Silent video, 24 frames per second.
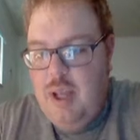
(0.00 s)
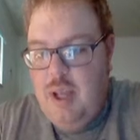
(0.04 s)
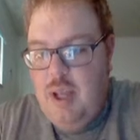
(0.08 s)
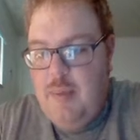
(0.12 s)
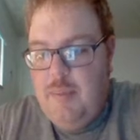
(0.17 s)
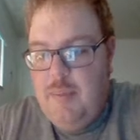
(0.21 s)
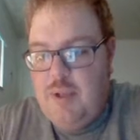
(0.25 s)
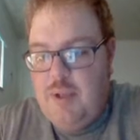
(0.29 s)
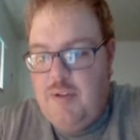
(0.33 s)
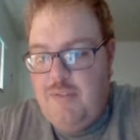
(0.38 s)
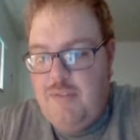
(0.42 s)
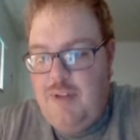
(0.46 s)

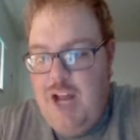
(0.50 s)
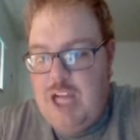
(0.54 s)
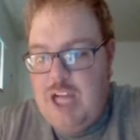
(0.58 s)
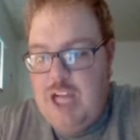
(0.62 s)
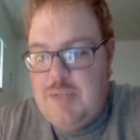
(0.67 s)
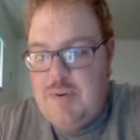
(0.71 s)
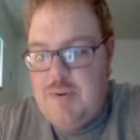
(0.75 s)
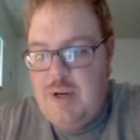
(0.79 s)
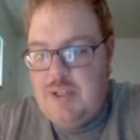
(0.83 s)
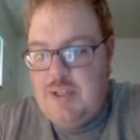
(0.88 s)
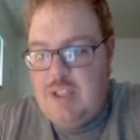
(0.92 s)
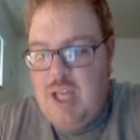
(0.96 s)
but the
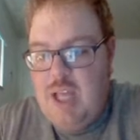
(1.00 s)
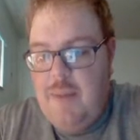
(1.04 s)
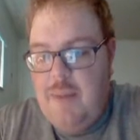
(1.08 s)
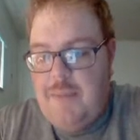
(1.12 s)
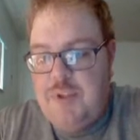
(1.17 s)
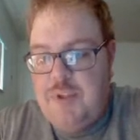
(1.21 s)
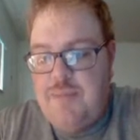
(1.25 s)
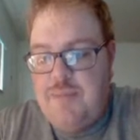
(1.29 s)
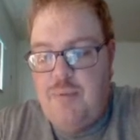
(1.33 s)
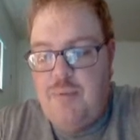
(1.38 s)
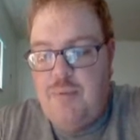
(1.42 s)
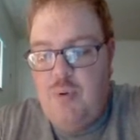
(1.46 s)
flashback stuff
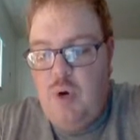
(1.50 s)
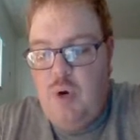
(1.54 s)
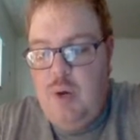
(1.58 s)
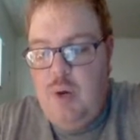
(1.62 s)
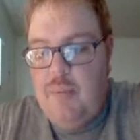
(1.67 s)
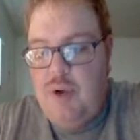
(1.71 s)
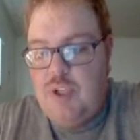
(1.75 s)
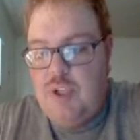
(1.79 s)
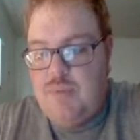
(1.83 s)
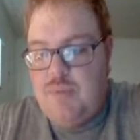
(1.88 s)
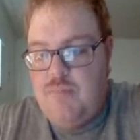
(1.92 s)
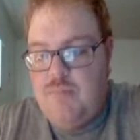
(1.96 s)
is pretty
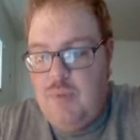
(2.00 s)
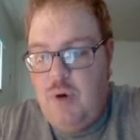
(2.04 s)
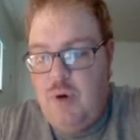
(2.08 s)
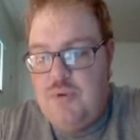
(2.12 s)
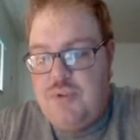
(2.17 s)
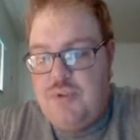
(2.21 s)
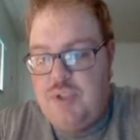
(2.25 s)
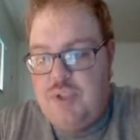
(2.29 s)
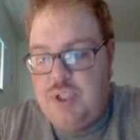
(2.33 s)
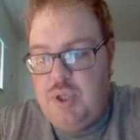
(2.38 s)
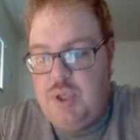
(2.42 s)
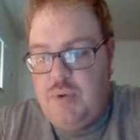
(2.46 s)
much
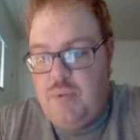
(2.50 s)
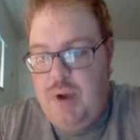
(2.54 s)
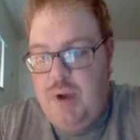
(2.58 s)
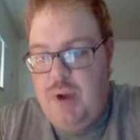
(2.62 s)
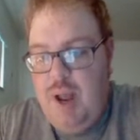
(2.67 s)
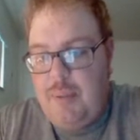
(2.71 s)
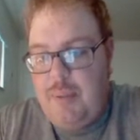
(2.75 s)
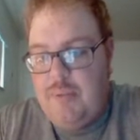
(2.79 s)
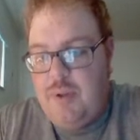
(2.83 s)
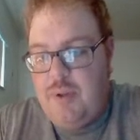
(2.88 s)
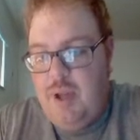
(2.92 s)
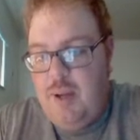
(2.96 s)
mostly
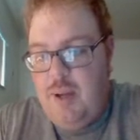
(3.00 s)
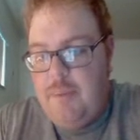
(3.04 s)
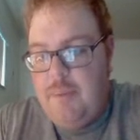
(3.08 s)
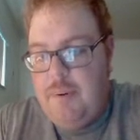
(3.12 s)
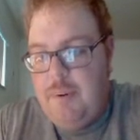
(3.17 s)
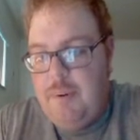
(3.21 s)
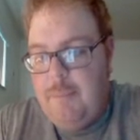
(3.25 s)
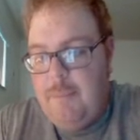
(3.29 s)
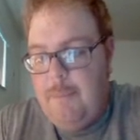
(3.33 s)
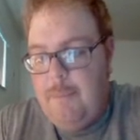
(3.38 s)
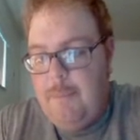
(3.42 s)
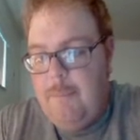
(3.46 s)
wrapped up.
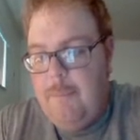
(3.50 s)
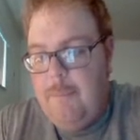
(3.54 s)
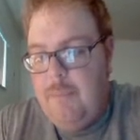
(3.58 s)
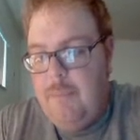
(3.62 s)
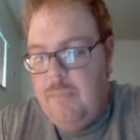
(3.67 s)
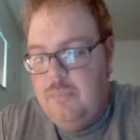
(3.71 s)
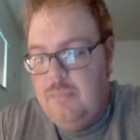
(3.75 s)
Mm-hmm.